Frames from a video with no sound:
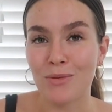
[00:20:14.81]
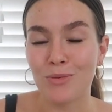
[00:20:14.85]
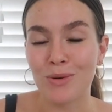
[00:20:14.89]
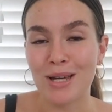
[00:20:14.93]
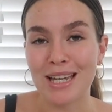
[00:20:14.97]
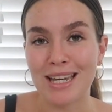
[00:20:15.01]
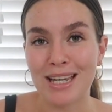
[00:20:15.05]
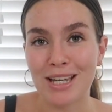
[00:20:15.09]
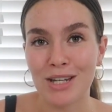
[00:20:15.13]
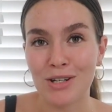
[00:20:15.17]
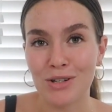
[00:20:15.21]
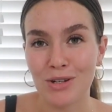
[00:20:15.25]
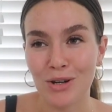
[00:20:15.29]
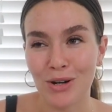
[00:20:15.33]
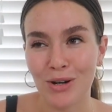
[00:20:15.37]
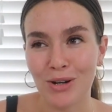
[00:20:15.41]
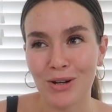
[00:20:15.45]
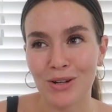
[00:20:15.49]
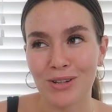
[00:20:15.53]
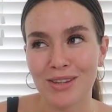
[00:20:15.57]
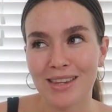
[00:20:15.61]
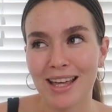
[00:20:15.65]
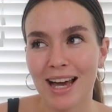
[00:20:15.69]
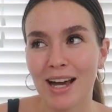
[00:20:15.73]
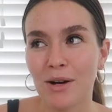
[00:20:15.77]
we can
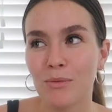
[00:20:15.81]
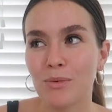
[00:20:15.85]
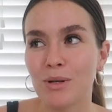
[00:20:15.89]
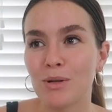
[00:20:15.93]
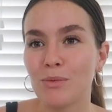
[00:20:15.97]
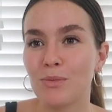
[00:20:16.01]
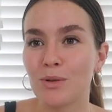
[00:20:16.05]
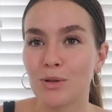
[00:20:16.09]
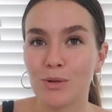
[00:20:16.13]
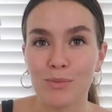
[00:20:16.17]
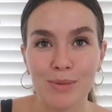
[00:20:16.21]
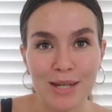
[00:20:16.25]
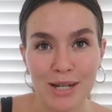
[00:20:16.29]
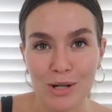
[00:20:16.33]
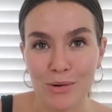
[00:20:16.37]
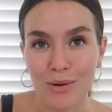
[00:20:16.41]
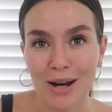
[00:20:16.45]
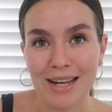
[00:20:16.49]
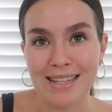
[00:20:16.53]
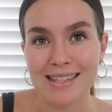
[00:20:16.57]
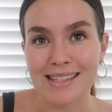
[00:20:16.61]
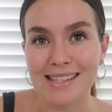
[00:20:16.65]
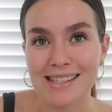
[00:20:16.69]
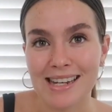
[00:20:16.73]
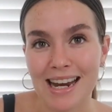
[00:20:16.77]
know that we will be
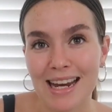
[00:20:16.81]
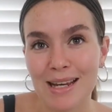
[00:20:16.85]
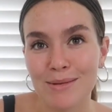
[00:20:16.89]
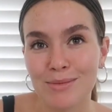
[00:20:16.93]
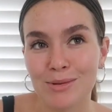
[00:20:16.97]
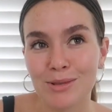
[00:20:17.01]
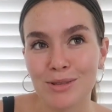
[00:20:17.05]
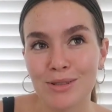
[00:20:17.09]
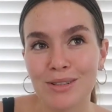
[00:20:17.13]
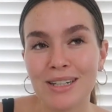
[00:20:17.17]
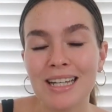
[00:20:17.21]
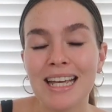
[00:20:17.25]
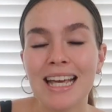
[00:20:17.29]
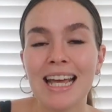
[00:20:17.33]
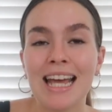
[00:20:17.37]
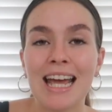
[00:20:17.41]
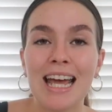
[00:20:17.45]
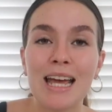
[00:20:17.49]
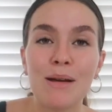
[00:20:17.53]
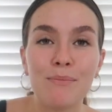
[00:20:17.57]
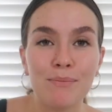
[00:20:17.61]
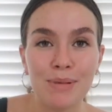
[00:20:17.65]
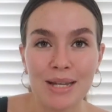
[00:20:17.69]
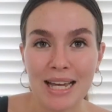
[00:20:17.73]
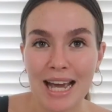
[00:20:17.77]
quite stable
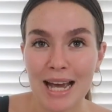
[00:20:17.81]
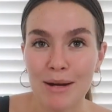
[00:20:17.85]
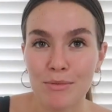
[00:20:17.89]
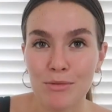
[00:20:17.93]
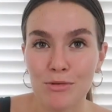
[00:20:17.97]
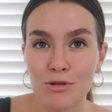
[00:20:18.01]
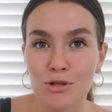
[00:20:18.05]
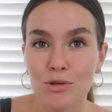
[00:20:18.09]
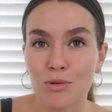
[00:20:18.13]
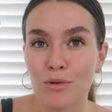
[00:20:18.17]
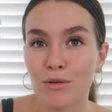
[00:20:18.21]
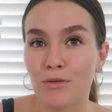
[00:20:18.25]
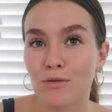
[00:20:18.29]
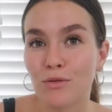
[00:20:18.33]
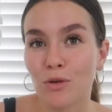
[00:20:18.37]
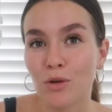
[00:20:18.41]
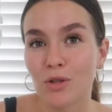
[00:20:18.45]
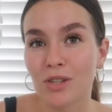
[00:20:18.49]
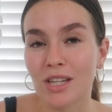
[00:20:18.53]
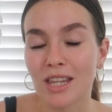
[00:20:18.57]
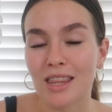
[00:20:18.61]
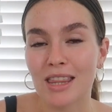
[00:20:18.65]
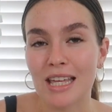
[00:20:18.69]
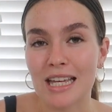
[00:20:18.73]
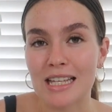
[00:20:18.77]
and be able to
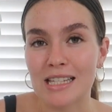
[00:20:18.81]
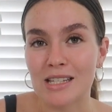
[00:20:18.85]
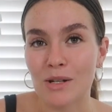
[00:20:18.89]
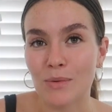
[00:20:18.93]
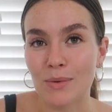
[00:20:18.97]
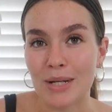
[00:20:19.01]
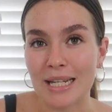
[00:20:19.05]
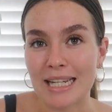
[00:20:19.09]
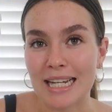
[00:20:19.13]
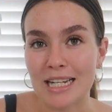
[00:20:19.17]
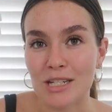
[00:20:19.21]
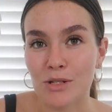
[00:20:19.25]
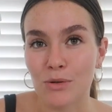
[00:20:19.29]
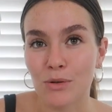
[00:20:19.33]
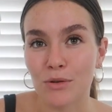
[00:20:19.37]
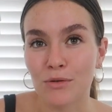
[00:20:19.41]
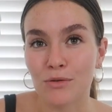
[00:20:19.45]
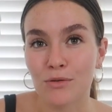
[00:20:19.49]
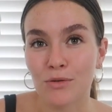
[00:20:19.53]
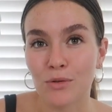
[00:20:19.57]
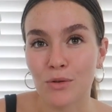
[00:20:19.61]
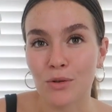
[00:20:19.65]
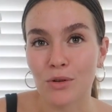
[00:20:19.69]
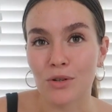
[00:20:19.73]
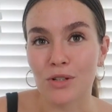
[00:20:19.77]
afford the things that we need to
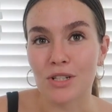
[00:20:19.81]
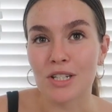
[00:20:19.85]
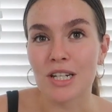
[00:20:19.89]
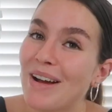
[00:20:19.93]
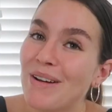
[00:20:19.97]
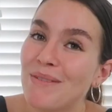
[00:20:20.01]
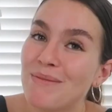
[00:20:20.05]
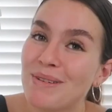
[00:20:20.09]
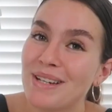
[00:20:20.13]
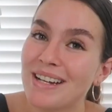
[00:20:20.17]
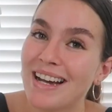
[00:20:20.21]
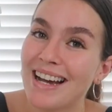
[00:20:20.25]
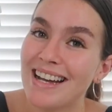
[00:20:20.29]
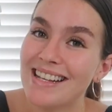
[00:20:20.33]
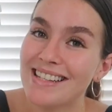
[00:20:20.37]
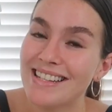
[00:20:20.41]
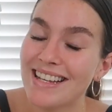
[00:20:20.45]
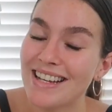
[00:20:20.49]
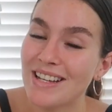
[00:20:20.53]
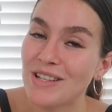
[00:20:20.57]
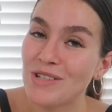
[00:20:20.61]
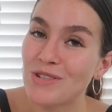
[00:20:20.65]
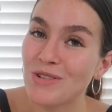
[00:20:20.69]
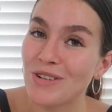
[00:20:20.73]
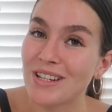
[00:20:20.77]
afford. I hope you guys
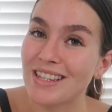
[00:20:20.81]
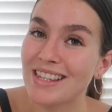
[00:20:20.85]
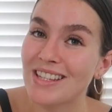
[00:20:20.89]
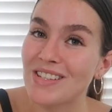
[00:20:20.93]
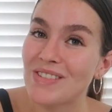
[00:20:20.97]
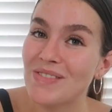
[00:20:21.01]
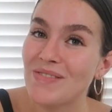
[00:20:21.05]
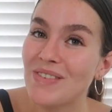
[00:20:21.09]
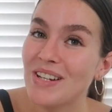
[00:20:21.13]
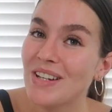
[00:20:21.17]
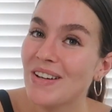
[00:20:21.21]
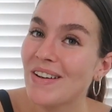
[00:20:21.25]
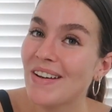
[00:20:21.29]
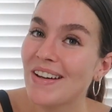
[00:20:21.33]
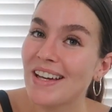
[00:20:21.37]
enjoyed this video.